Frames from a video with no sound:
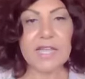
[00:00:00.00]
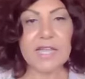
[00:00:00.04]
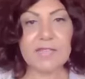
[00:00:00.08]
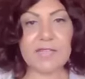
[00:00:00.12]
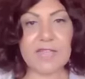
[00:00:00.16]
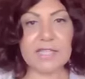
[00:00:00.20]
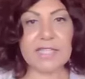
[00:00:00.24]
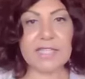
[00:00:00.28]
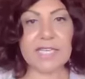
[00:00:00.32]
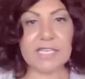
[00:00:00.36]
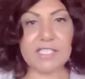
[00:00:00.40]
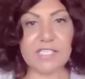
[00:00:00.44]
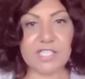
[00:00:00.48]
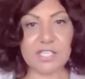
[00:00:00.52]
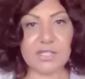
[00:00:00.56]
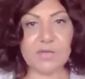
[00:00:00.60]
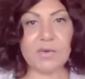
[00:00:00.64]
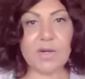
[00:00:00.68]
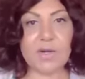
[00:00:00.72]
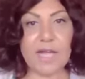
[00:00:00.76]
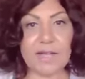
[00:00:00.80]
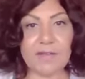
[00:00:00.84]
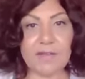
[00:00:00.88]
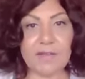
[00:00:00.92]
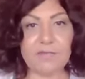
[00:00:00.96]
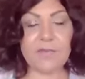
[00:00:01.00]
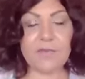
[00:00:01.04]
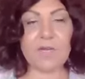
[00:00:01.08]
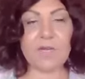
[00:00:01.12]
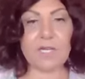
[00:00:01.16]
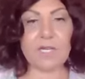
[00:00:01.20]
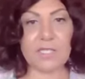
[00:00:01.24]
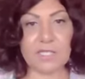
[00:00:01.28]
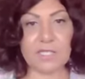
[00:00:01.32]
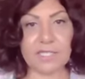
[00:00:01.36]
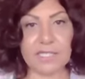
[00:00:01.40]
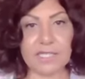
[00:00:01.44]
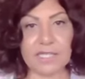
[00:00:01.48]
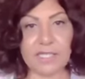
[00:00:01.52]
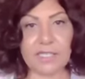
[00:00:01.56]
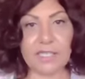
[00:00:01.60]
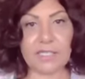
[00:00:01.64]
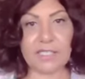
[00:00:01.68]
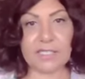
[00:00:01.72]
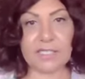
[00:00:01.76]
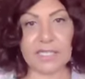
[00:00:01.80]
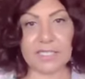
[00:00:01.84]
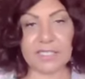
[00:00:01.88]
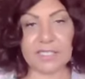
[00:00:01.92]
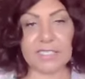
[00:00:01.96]
that they do have
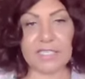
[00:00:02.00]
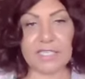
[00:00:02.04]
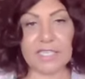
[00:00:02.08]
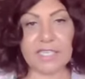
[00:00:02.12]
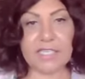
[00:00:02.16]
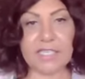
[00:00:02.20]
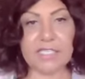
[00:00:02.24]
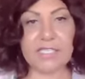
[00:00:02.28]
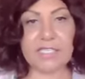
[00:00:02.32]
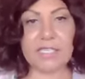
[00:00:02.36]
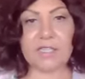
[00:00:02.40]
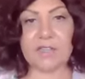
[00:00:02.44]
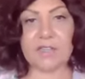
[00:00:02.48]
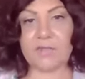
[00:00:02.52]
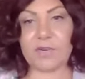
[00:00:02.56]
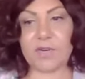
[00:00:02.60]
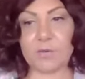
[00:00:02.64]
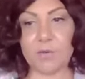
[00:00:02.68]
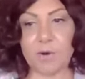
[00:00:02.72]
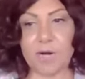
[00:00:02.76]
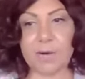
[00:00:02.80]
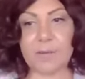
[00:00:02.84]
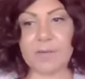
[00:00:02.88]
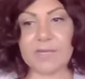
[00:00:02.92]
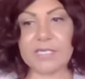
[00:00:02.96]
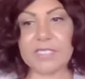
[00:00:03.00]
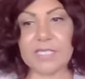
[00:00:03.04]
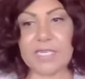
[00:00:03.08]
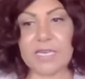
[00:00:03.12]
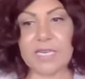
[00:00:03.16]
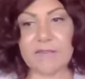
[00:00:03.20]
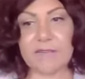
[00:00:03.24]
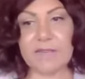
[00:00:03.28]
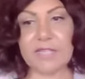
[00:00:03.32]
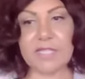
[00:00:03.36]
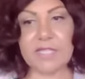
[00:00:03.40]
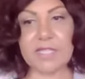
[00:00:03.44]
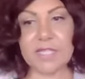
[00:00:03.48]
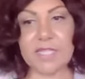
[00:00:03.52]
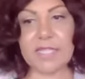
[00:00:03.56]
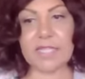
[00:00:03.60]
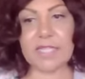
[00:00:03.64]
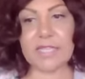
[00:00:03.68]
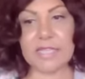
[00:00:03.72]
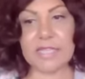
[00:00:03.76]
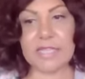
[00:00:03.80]
cleanliness and the requirements and everything that